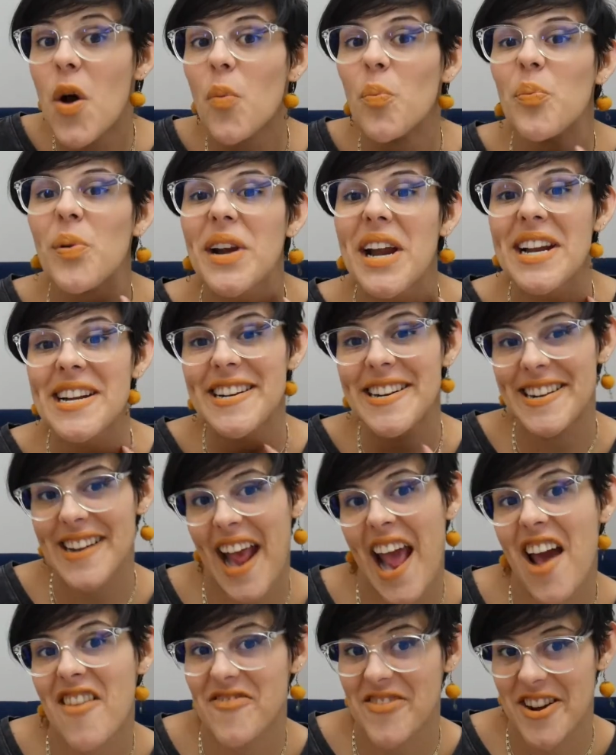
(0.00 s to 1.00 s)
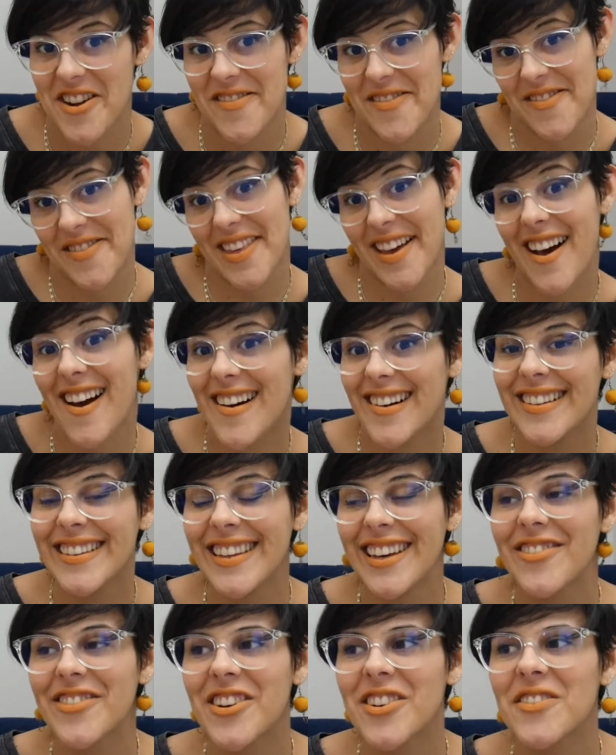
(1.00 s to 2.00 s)
but I didn't have enough of the cotton
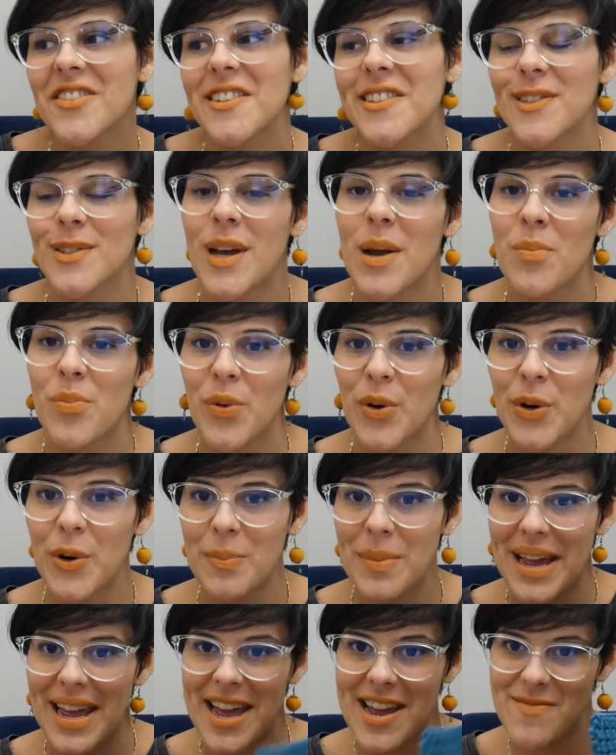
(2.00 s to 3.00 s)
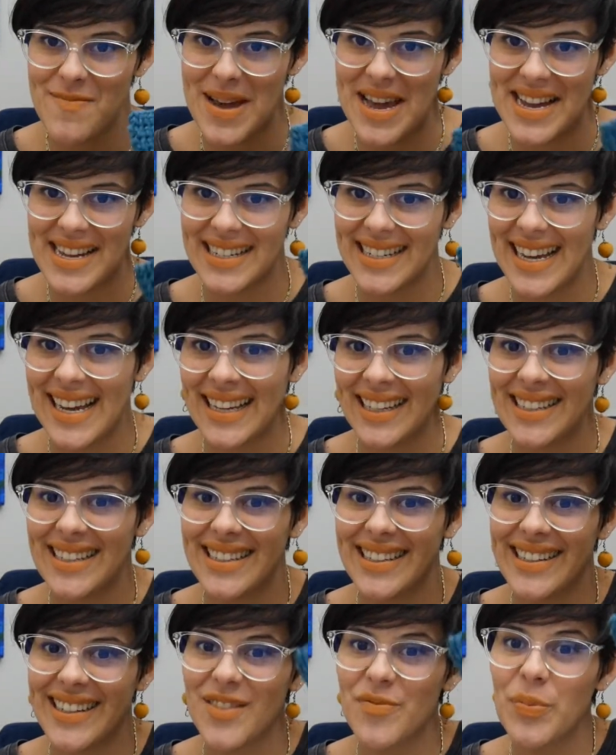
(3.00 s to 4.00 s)
left over, so I broke my headband and
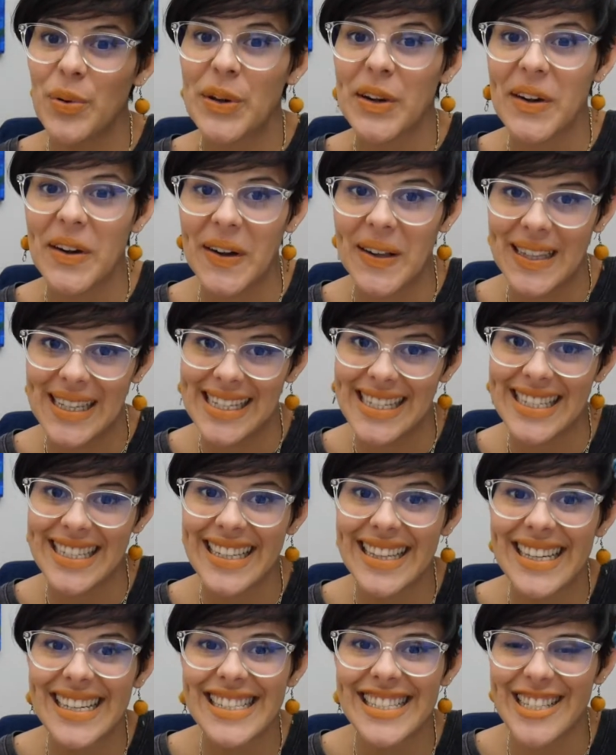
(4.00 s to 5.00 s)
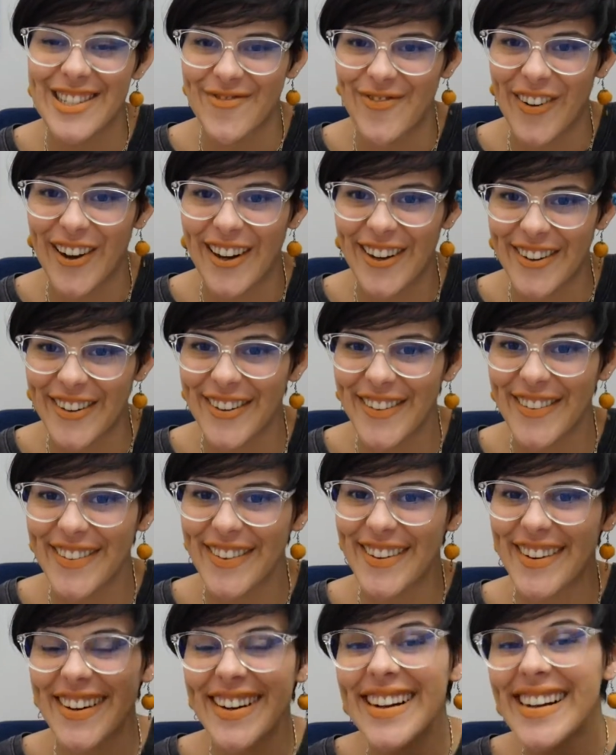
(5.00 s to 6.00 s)
put it all into this pot
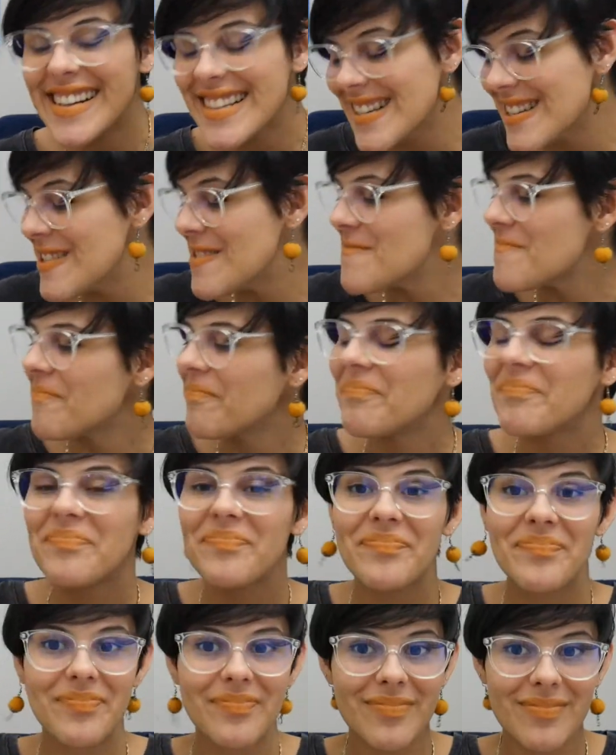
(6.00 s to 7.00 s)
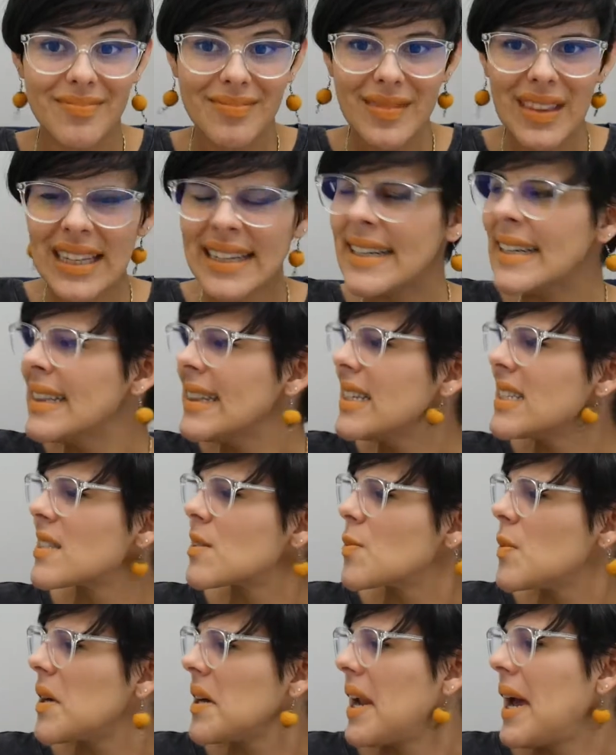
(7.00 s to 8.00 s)
holder. And this
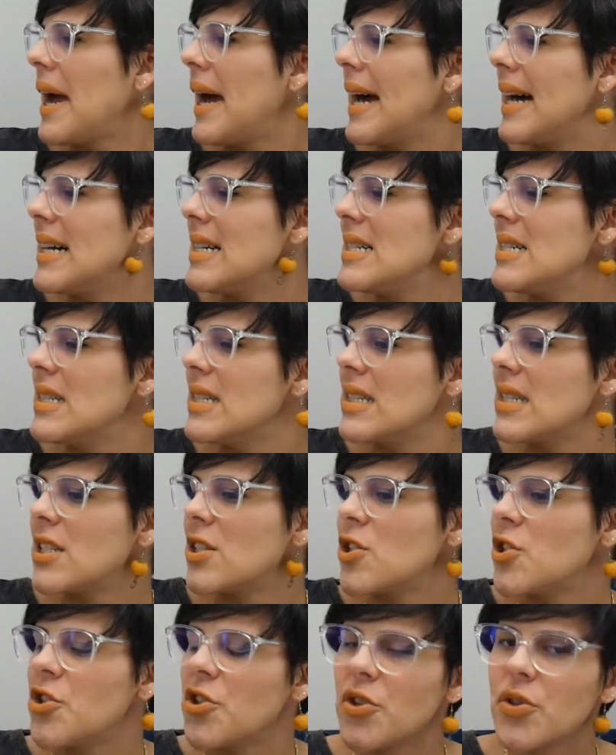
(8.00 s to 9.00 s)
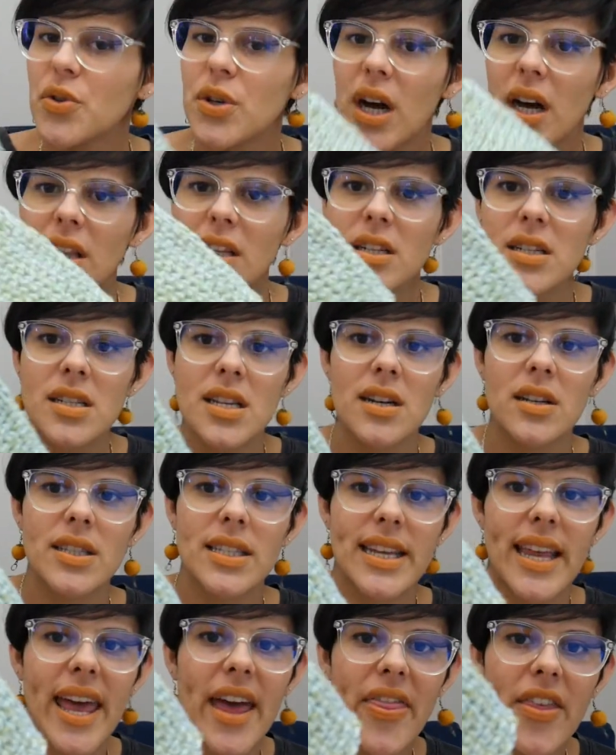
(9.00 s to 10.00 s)
one has 2 colors held
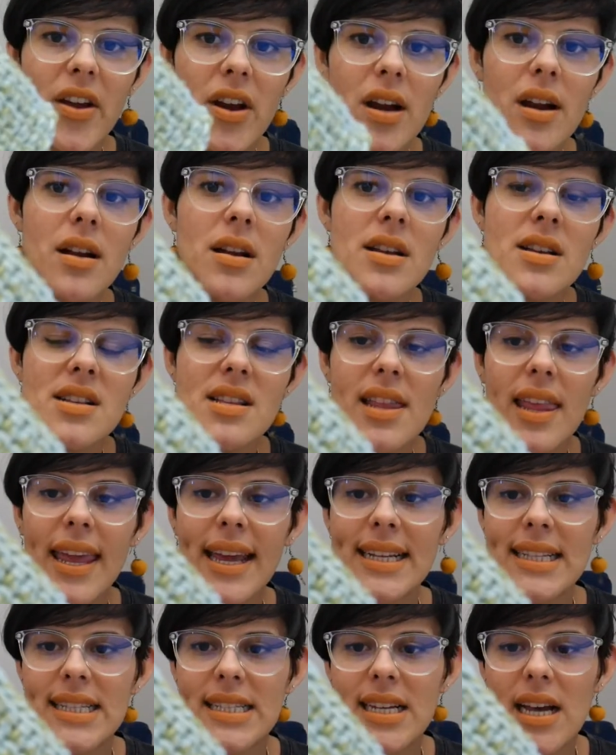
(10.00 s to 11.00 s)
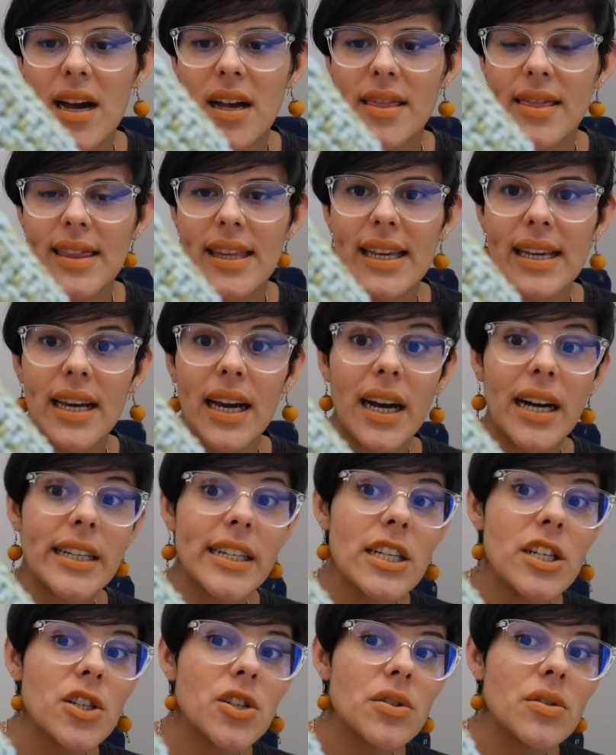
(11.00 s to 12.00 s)
together. It's got the
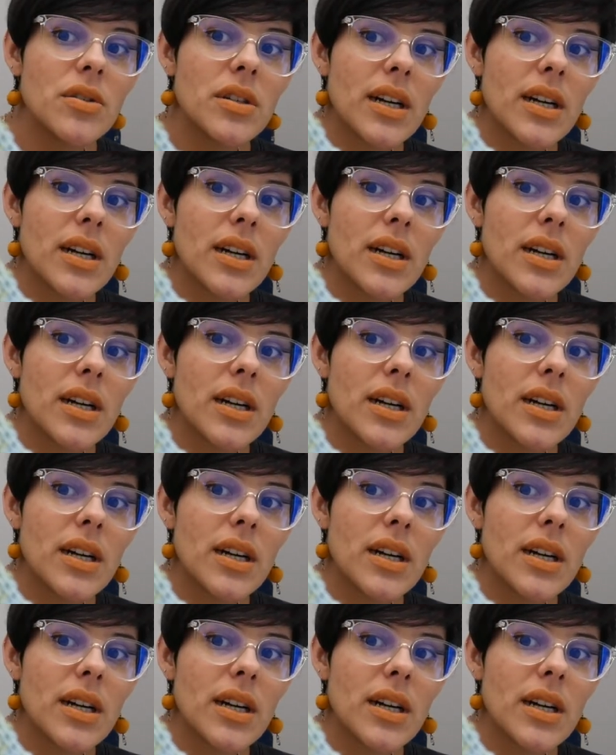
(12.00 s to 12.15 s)
honeydew